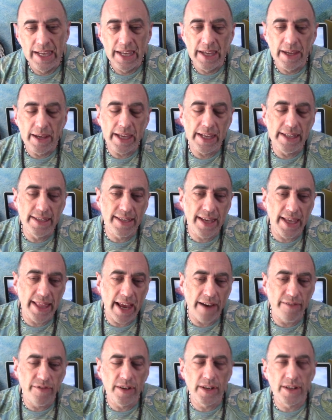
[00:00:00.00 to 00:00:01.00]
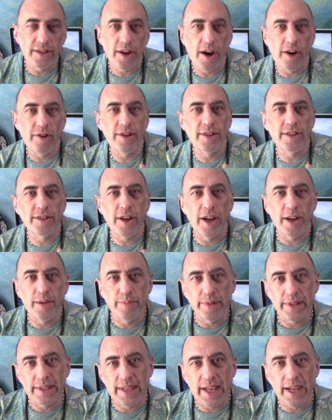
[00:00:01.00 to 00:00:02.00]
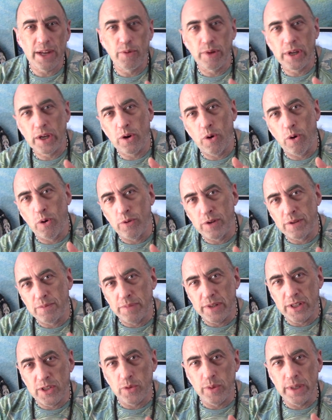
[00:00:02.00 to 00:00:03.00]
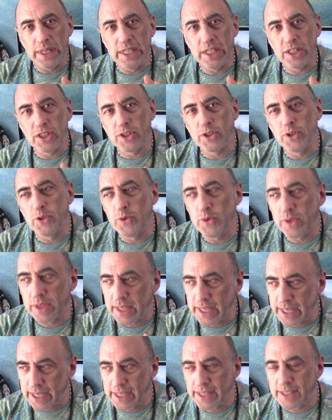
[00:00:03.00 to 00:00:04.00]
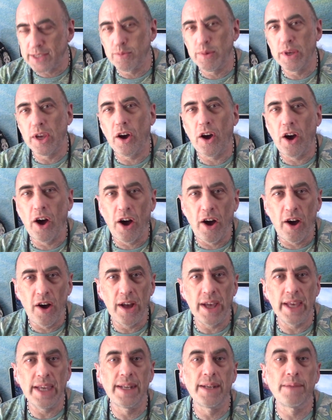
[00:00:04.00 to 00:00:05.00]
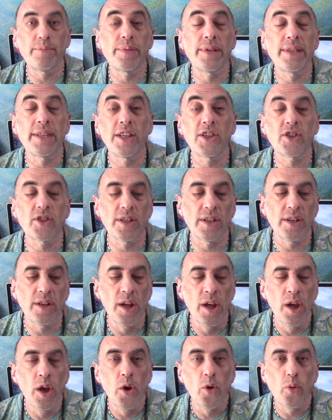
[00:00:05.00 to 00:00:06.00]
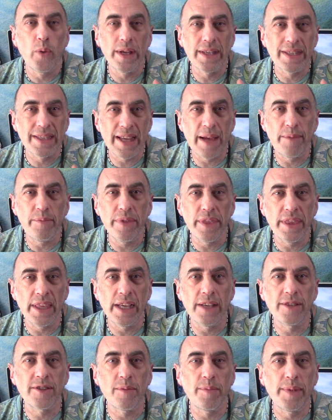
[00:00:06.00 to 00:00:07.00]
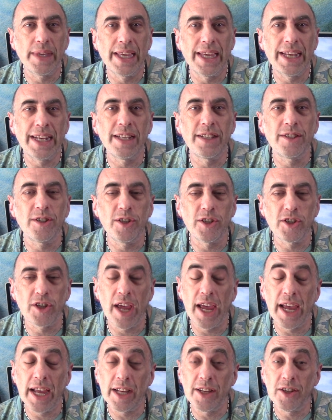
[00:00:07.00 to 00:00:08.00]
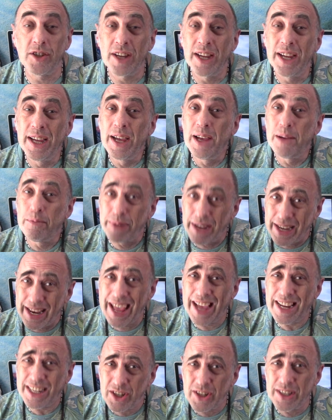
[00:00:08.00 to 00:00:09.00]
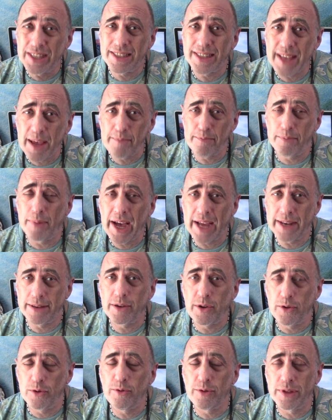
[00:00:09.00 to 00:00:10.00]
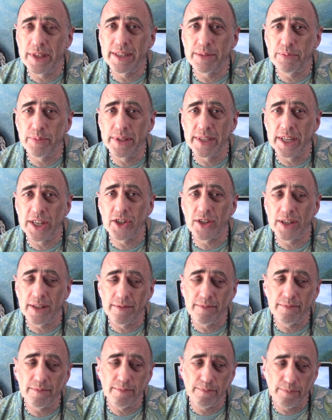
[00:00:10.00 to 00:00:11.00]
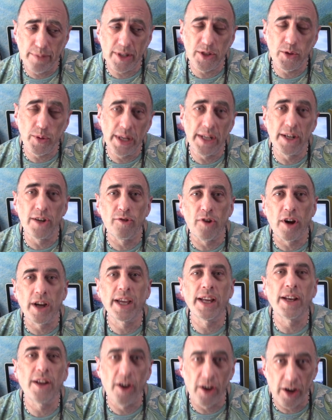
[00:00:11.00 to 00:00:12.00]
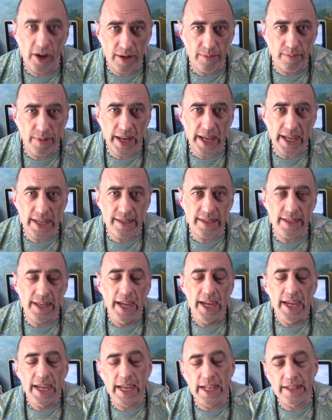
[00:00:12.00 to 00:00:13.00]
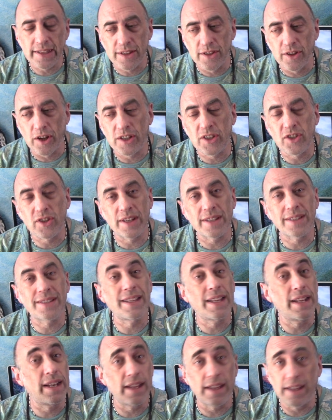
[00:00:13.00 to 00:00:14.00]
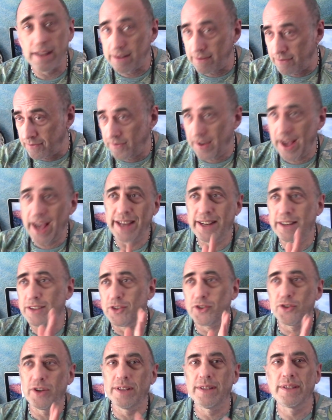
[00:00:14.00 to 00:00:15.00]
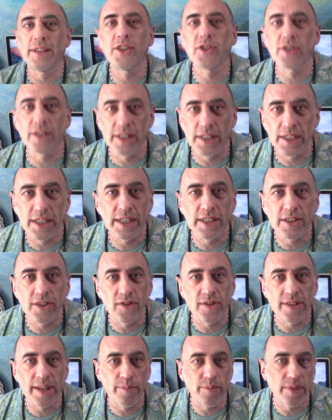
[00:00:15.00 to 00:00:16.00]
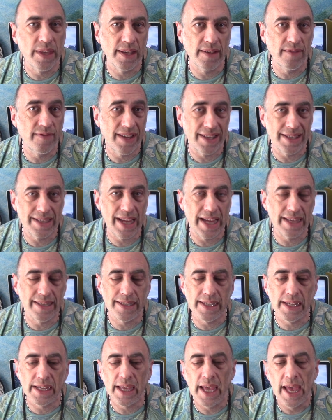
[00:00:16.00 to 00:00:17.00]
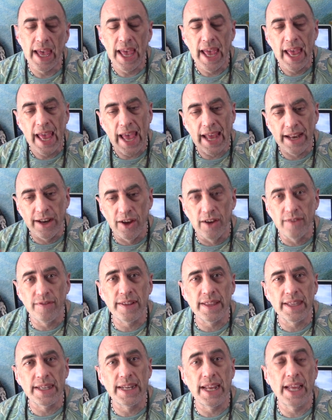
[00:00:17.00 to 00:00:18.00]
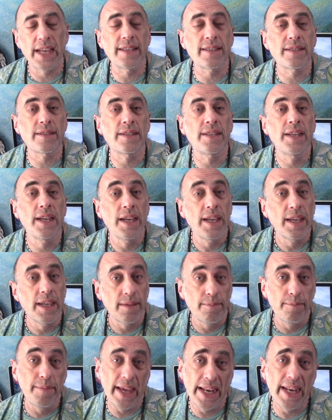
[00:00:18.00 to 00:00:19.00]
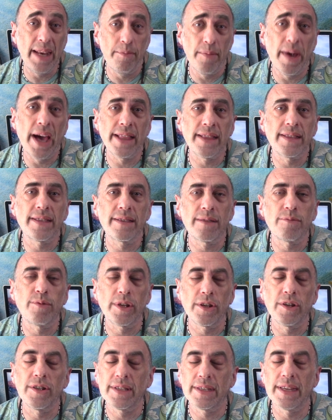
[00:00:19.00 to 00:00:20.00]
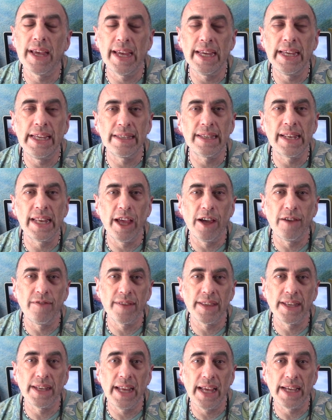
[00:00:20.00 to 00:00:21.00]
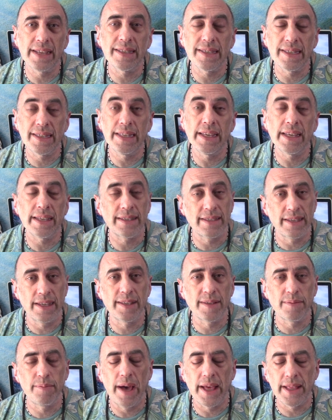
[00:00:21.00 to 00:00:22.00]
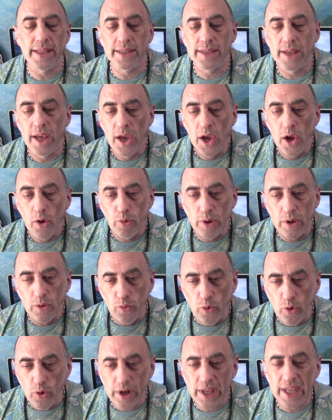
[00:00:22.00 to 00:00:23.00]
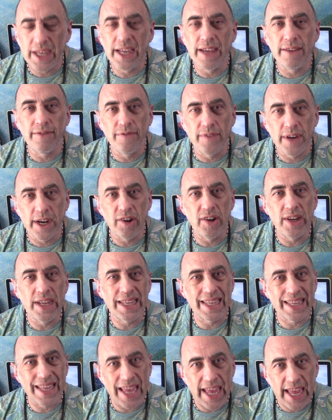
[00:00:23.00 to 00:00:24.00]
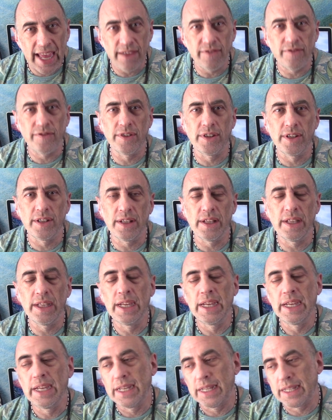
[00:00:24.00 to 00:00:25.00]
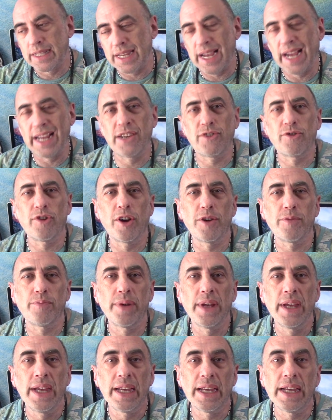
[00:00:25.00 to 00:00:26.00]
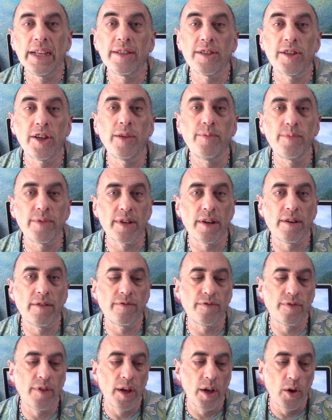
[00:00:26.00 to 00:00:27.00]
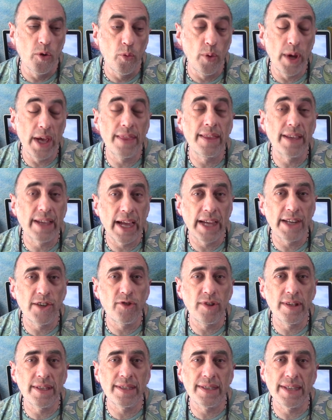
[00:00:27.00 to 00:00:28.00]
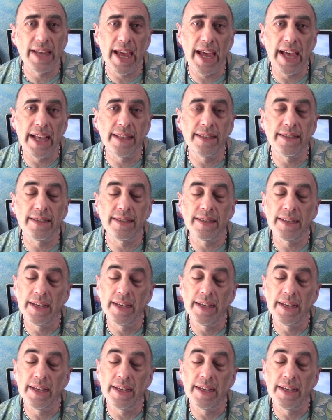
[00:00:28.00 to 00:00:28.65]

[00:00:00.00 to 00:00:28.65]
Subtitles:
In South Africa's horoscope, it's like we're caught between two things. We are in a position where some things are beginning to change, but actually some might call this position between a rock and a hard place. It's not just a final transition into something fantastic. And over the next many months, we could say easily over the next six months, we're walking a very careful tightrope in terms of where the country stands